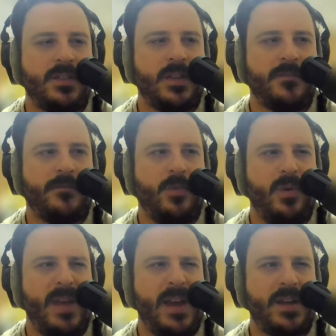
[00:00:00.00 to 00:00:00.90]
says
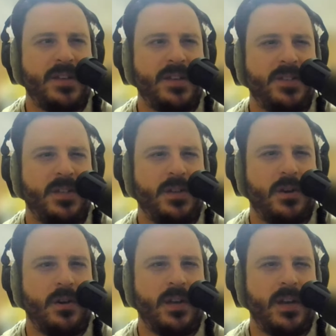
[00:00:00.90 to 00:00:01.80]
format SD
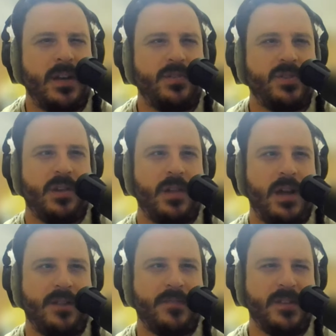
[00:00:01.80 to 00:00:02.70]
card. Again, you saw a
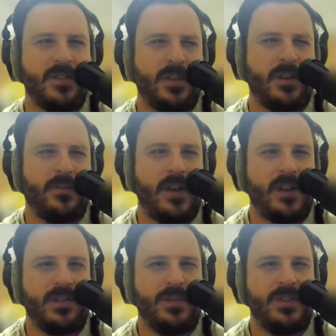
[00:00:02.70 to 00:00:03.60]
lot of things in there:
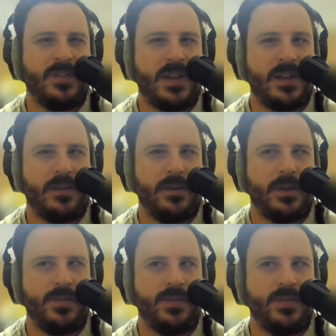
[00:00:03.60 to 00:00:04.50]
factory reset, clearing
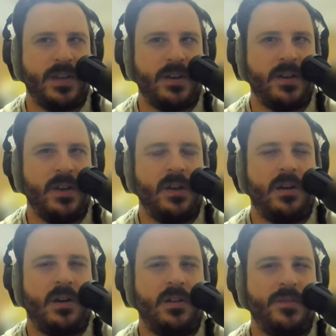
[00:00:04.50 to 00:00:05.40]
user data.
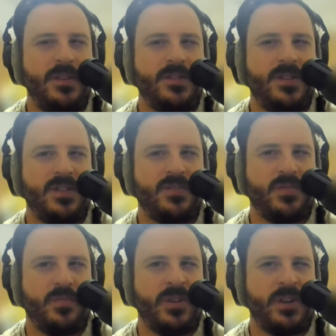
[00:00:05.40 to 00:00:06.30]
All of these things
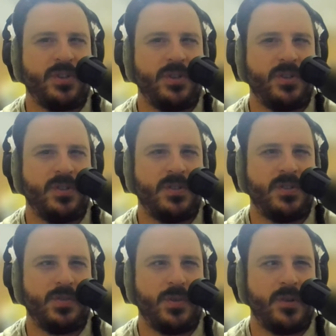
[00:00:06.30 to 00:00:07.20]
could potentially just
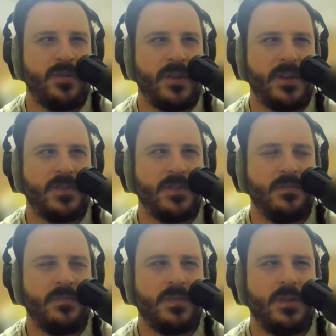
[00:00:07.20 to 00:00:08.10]
destroy your device.
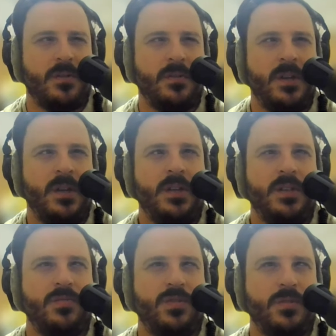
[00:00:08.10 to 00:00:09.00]
So
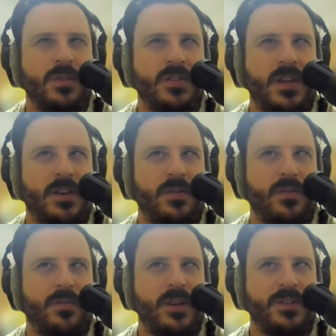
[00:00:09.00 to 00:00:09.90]
you do this at your
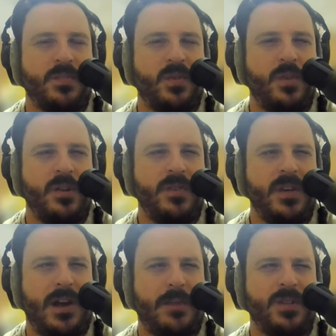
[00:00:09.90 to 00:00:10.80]
own risk. But one of the
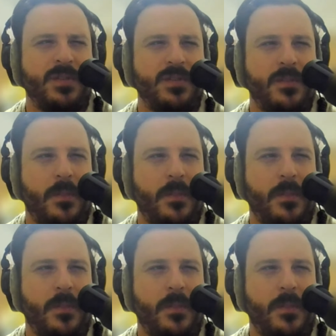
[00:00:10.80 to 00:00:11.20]
options,